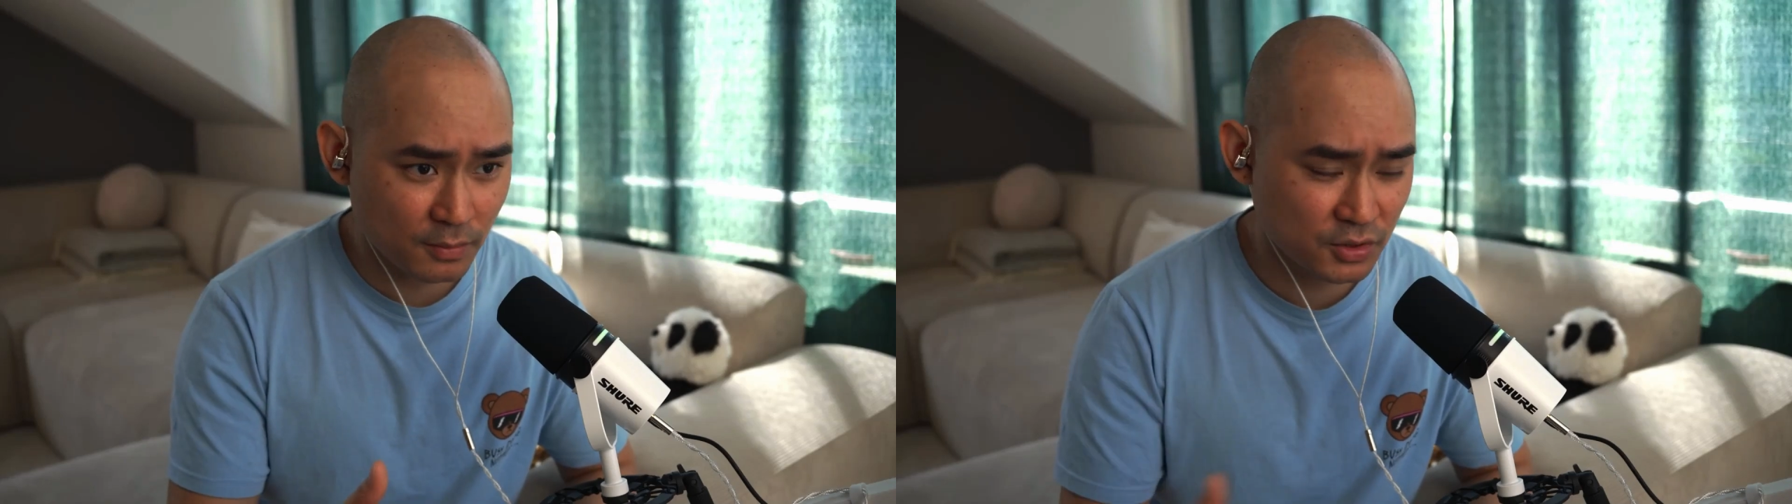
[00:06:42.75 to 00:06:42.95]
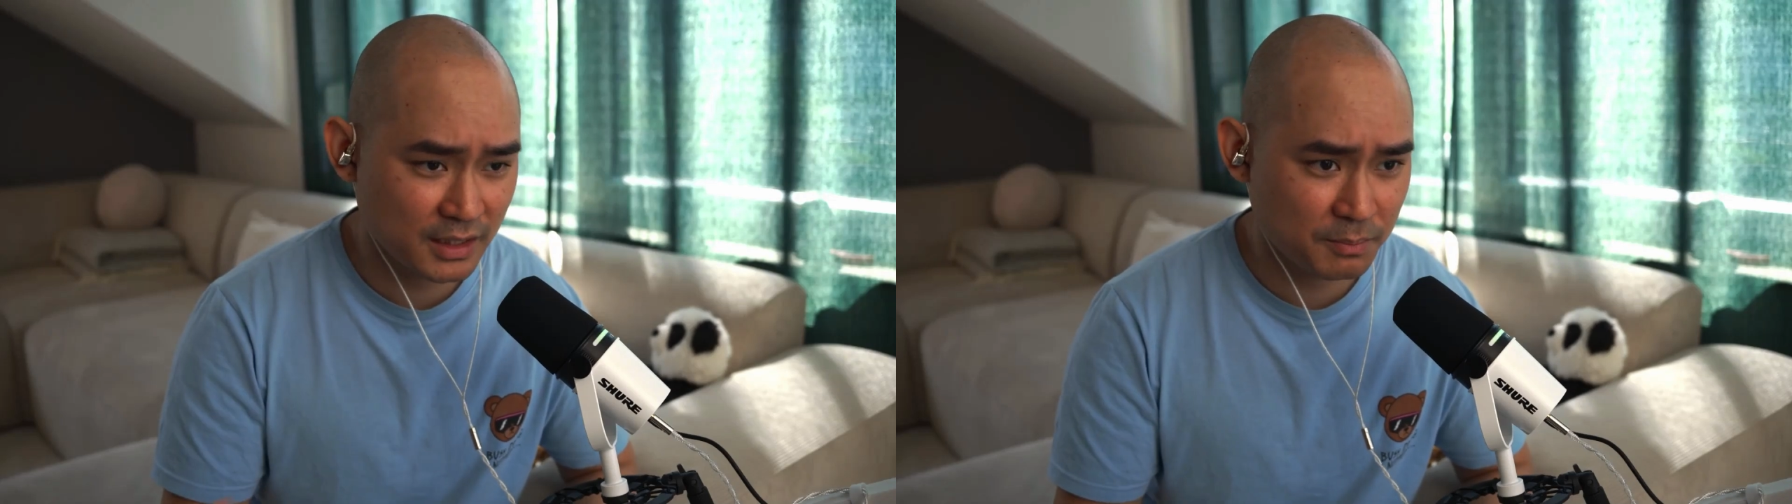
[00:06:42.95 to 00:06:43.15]

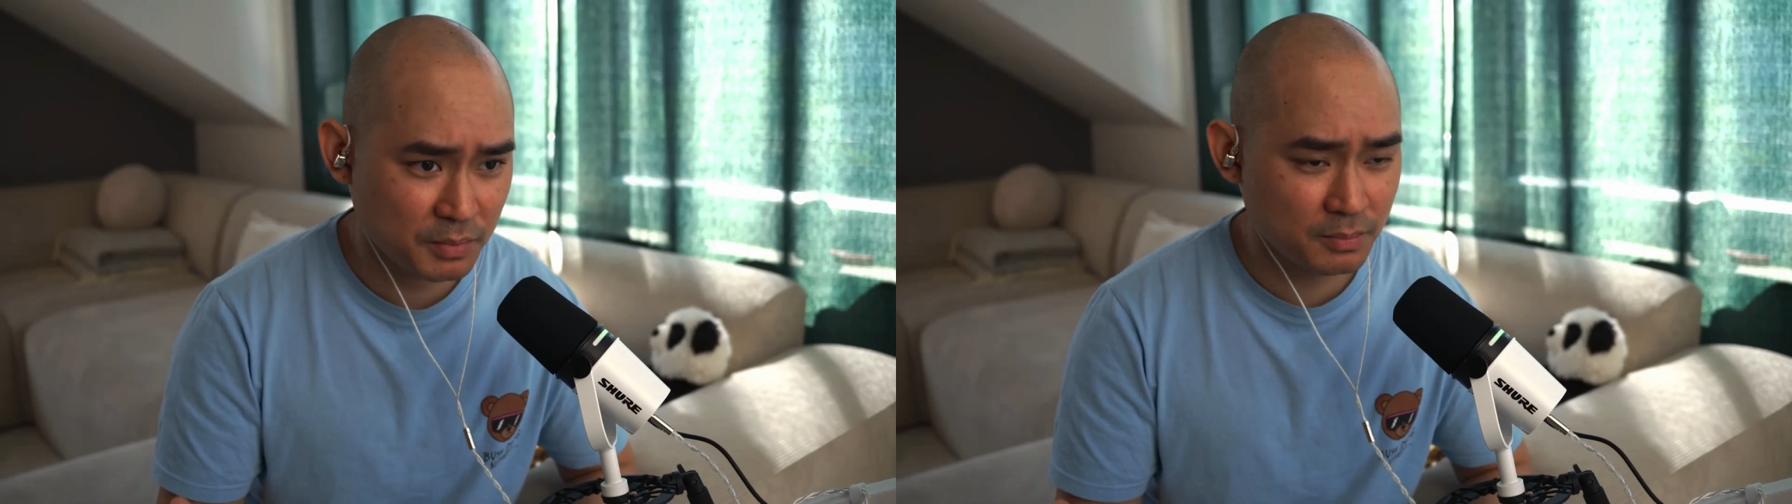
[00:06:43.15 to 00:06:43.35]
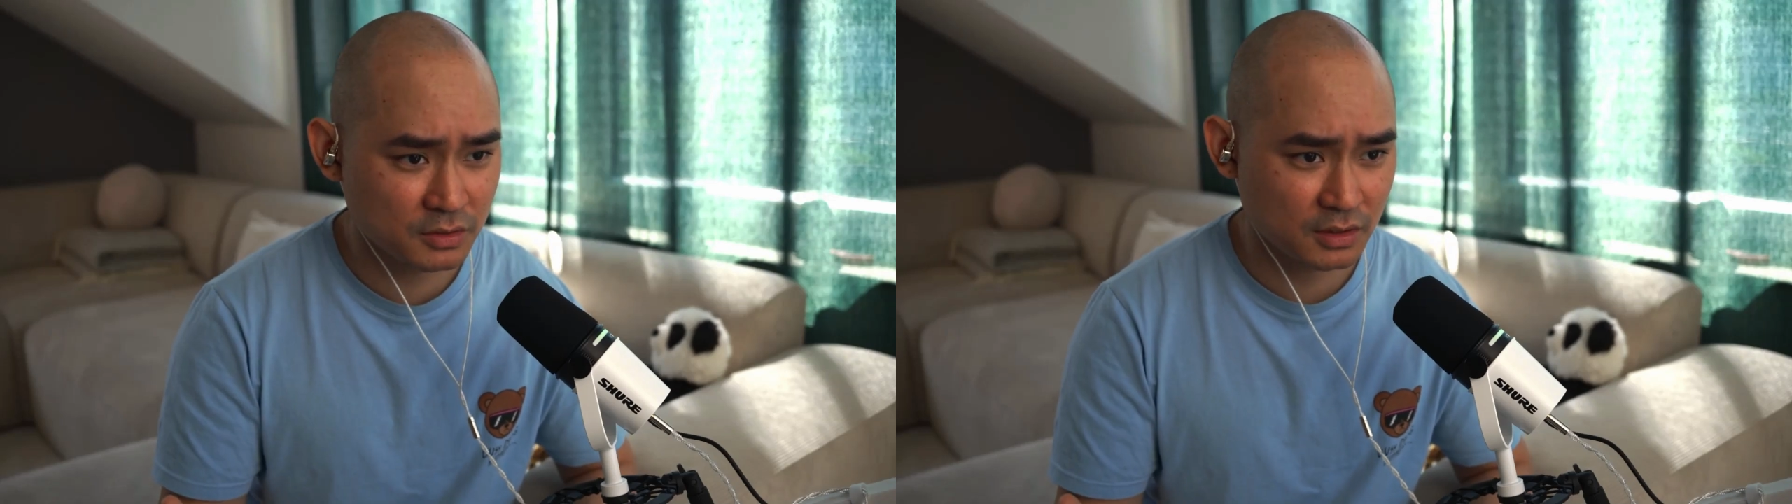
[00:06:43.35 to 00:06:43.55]
to get
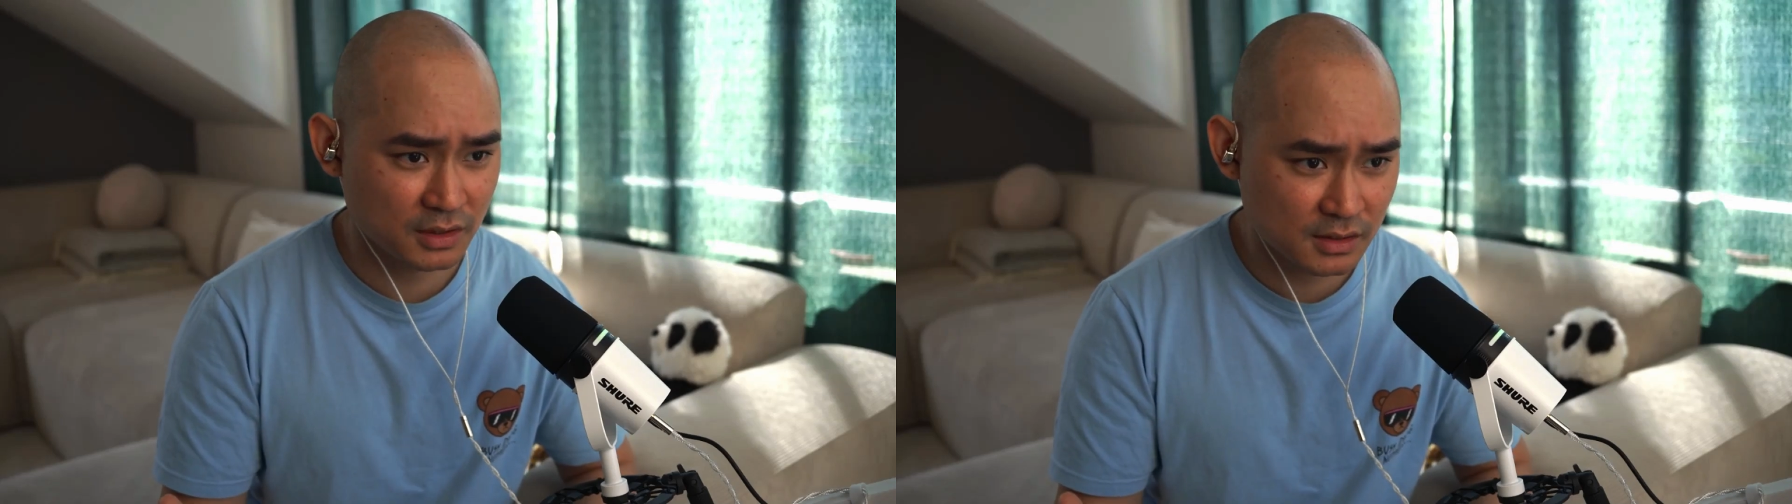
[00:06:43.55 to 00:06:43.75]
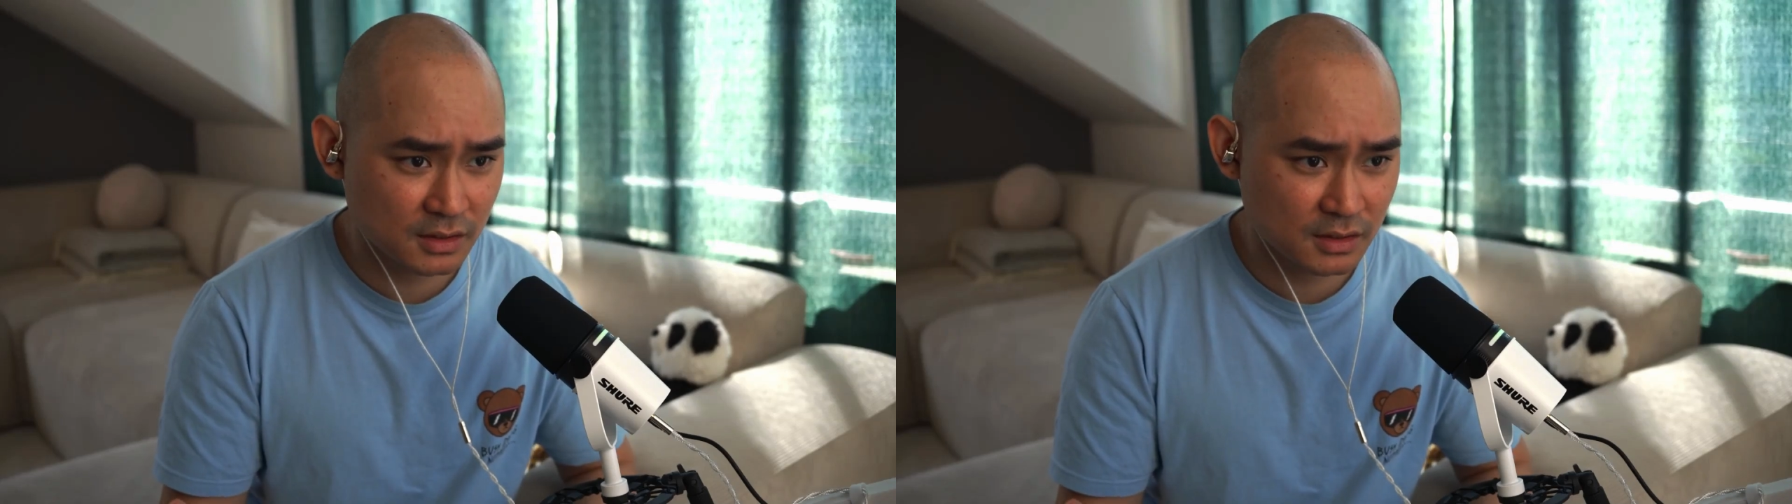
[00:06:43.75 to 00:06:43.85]
people to listen